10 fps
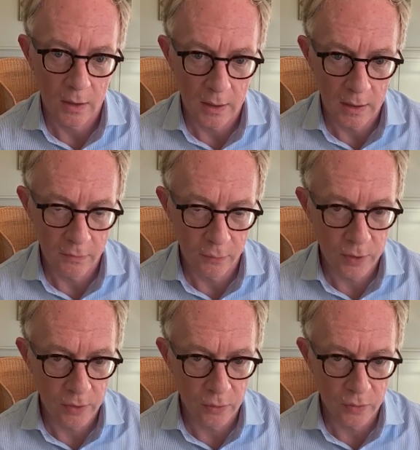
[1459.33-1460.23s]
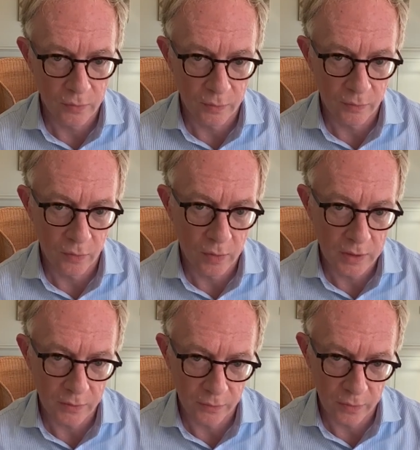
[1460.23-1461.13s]
If we use FIB-4 as
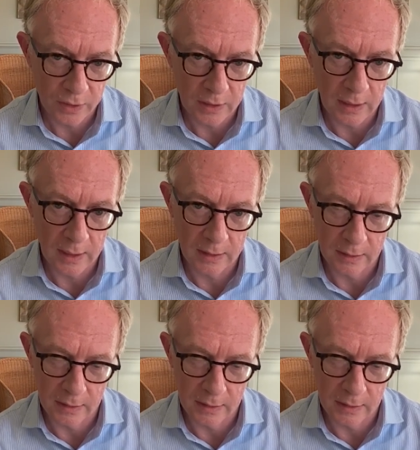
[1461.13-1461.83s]
a first line,